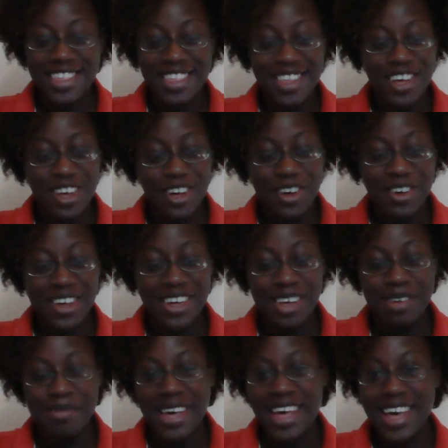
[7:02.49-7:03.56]
So
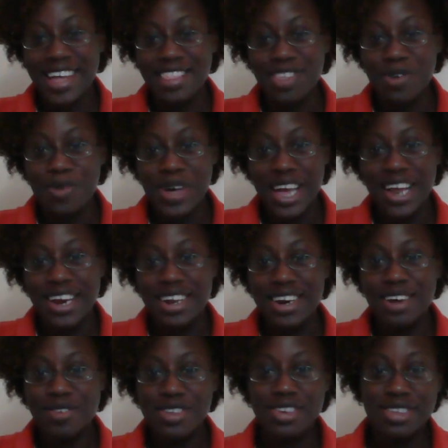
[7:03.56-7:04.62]
I had to wait, and
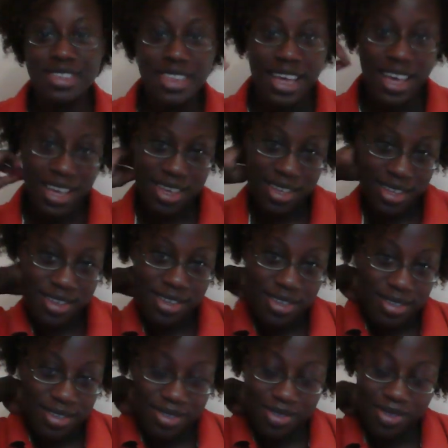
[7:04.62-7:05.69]
it was just like
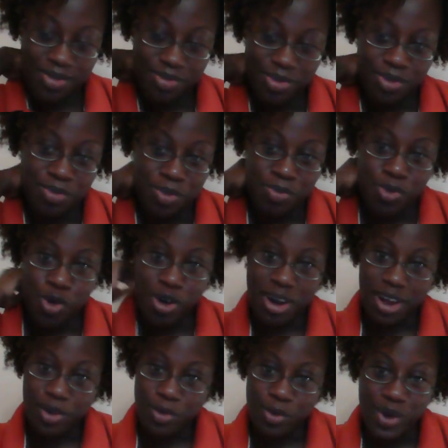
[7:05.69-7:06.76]

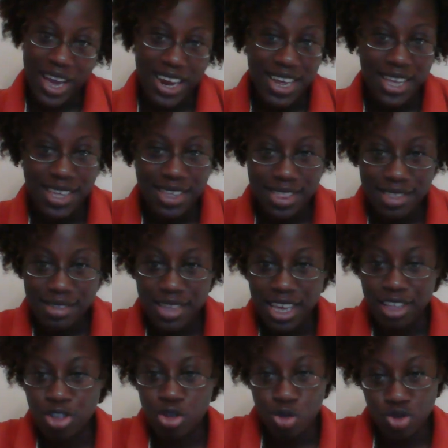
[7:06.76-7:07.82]
more waiting,
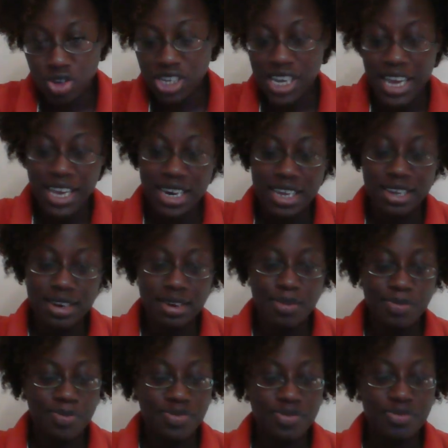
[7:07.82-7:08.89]
excruciating
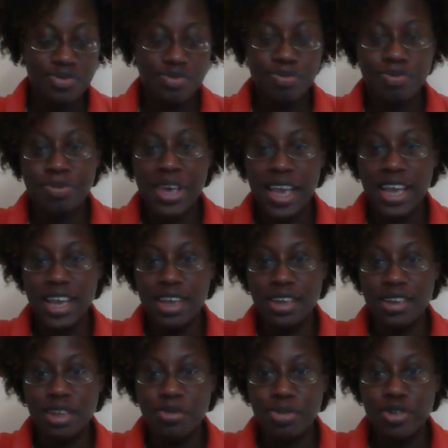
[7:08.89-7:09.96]
pain
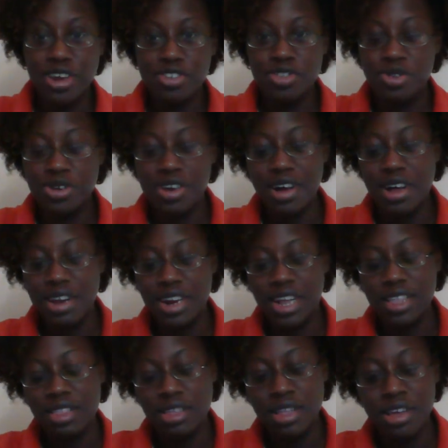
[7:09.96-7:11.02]
and pressure and all
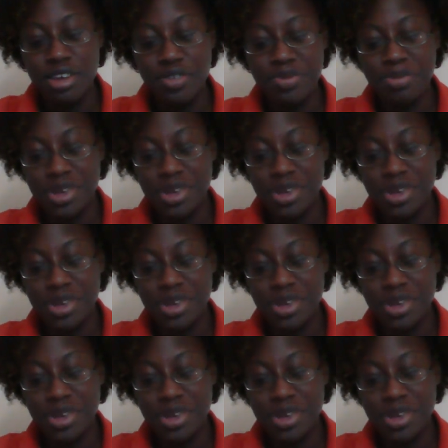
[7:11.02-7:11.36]
that stuff.